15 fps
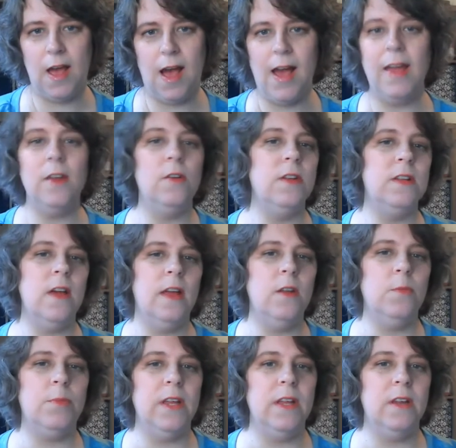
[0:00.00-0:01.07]
I
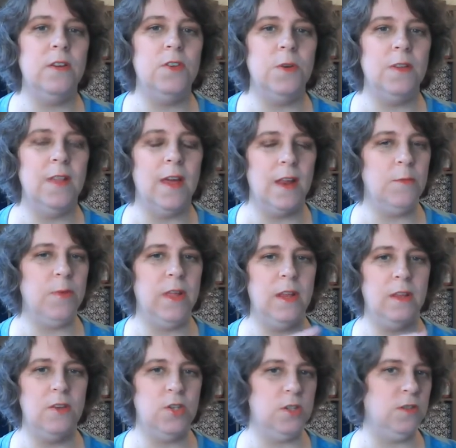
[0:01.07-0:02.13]
don't plan on doing that. I plan
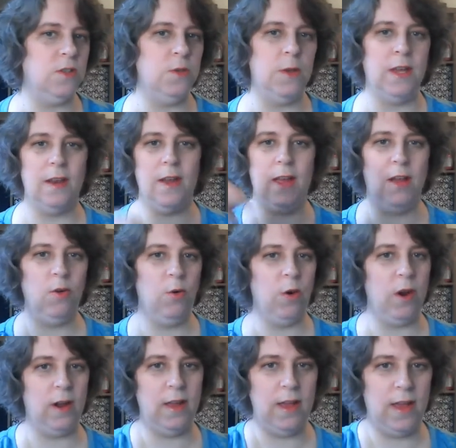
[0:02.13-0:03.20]
on just doing an
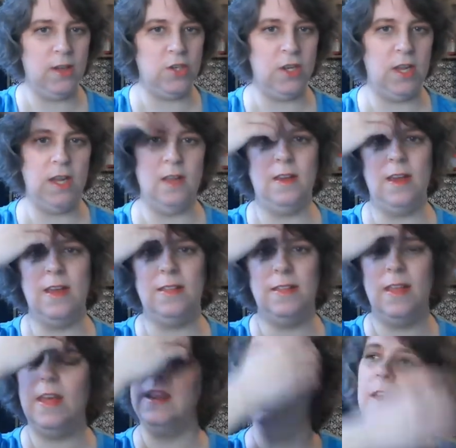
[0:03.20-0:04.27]
I-cord edging and
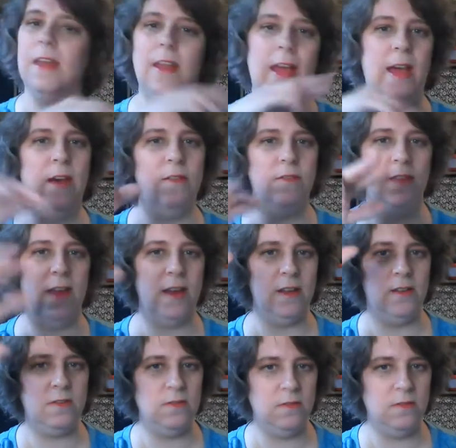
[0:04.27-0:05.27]
letting it have that